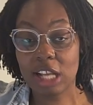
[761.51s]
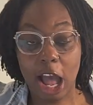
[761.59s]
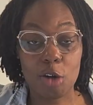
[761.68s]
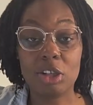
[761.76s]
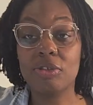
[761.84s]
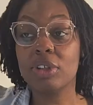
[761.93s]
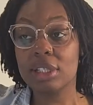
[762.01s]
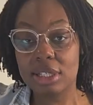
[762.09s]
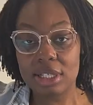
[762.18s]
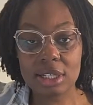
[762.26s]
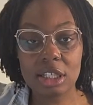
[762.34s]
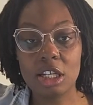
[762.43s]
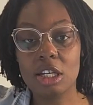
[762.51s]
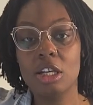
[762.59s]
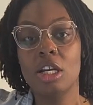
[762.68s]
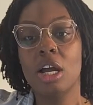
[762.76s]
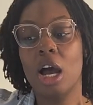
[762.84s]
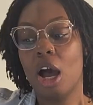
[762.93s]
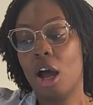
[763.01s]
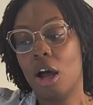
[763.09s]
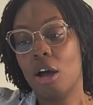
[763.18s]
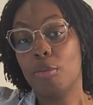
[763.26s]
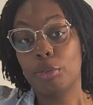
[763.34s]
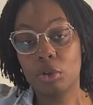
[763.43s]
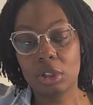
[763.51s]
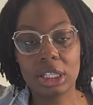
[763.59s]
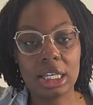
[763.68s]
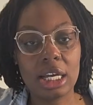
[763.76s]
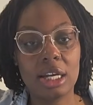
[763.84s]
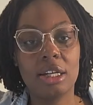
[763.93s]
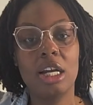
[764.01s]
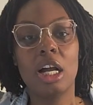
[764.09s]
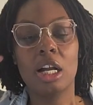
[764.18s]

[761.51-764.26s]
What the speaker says: out of Sicily, Puglia.